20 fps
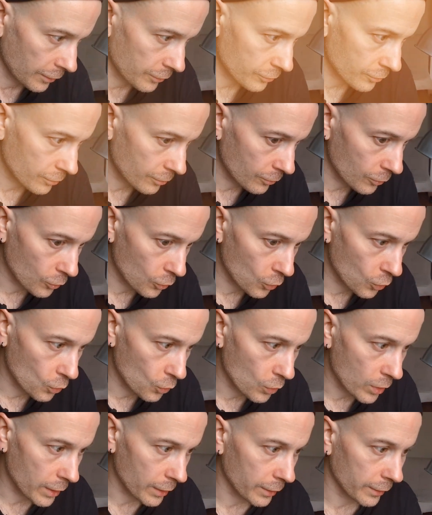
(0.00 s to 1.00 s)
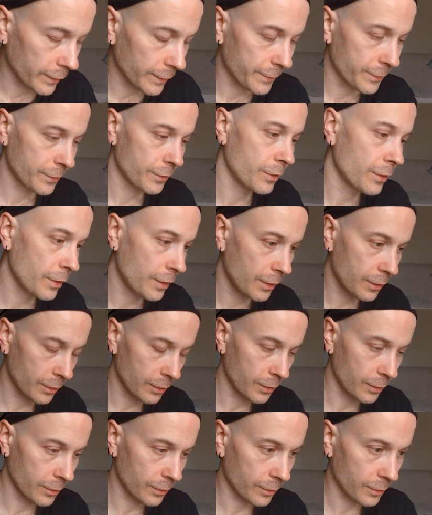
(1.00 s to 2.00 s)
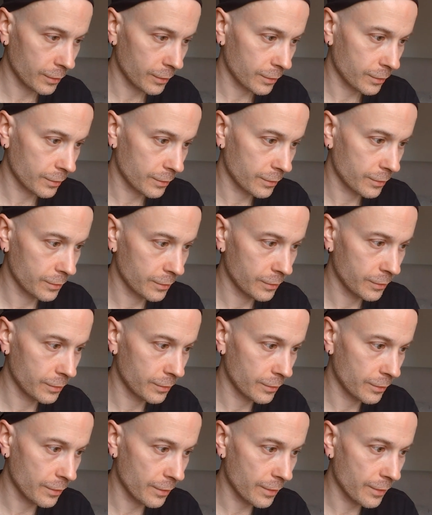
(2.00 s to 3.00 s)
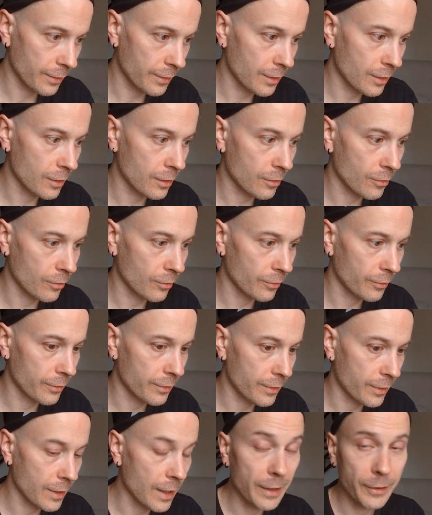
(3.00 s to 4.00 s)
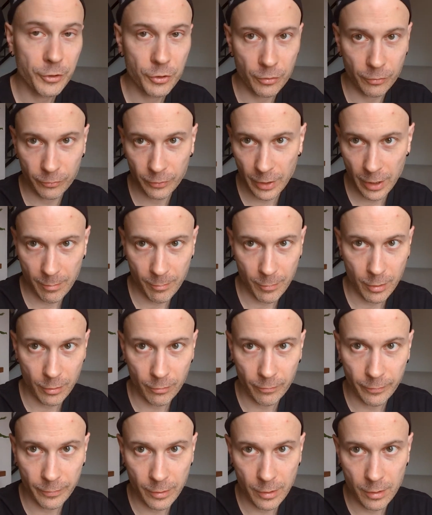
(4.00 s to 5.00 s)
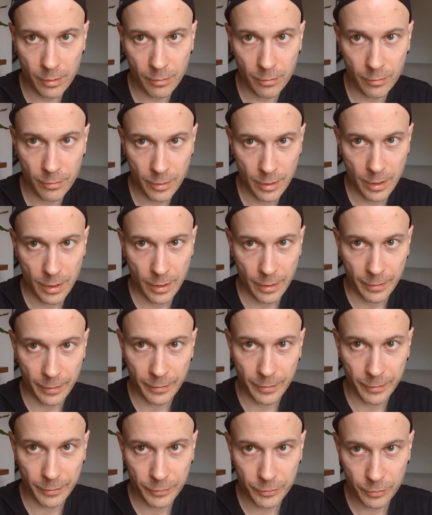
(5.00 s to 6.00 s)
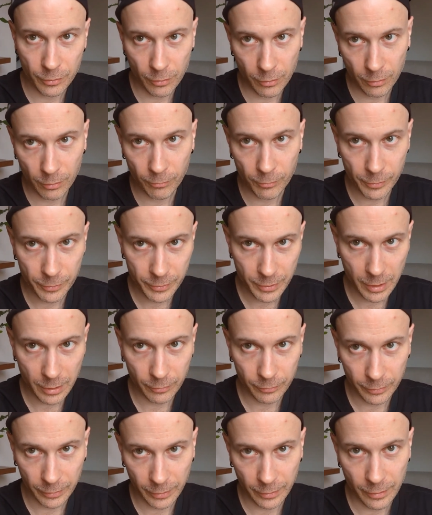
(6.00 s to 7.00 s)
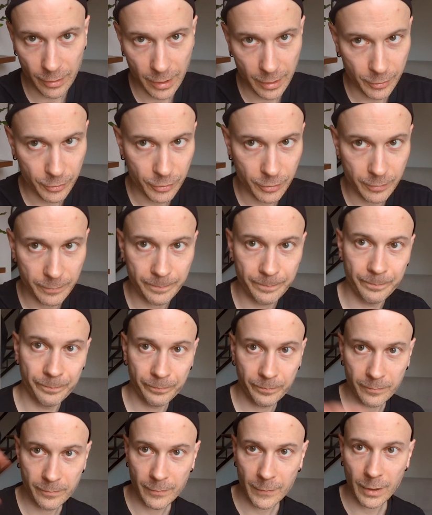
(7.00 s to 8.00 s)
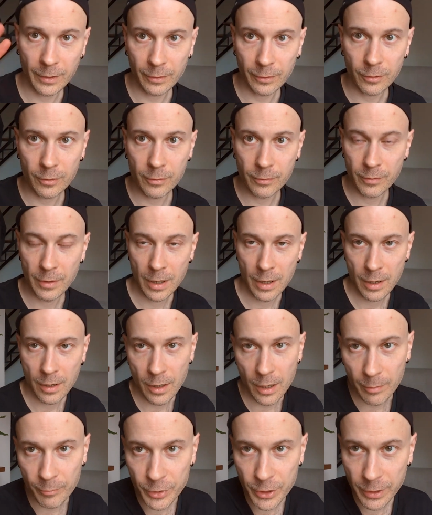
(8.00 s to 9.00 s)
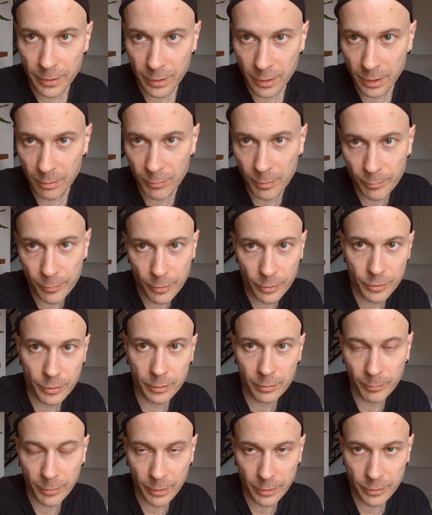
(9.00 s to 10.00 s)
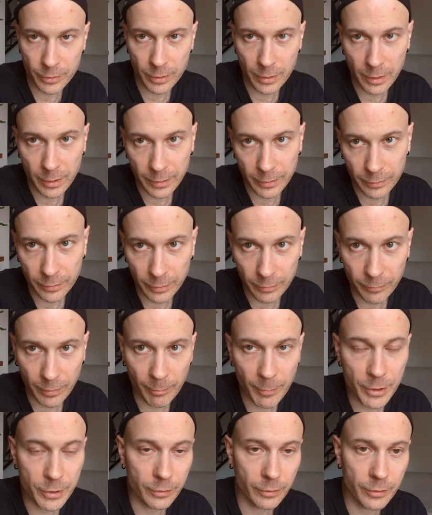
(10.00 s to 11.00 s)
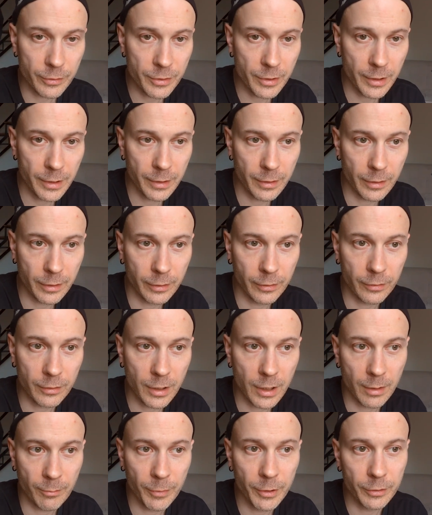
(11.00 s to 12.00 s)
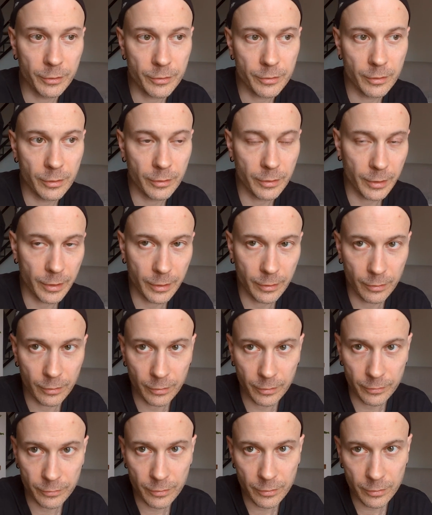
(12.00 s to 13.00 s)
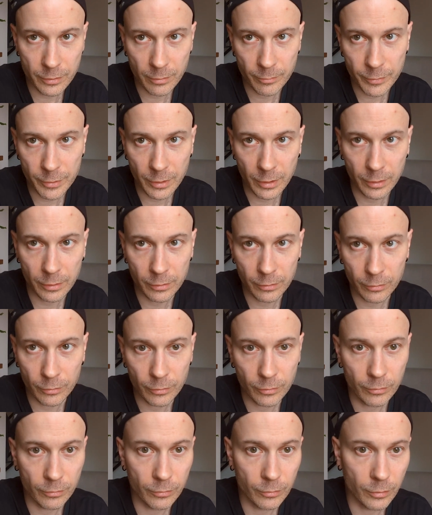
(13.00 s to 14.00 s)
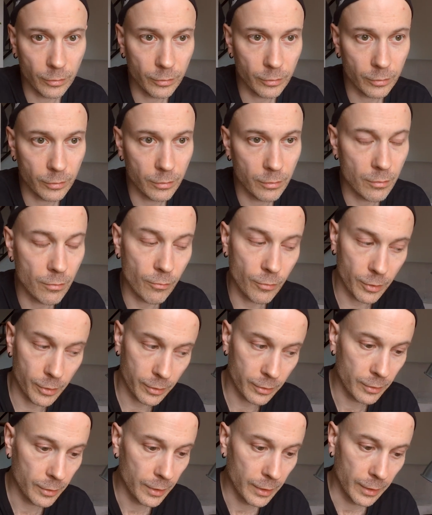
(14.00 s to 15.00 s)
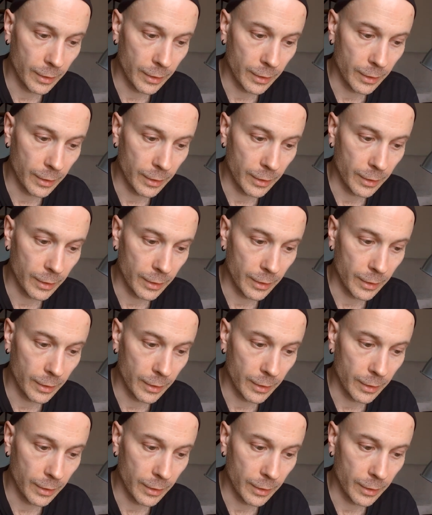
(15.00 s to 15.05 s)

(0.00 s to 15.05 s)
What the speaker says: So let's see now the actual demo of how this all works out in action. Hello, I'm Zhenia, I'm a project manager and information designer, and I'm interested in the systems that do not work,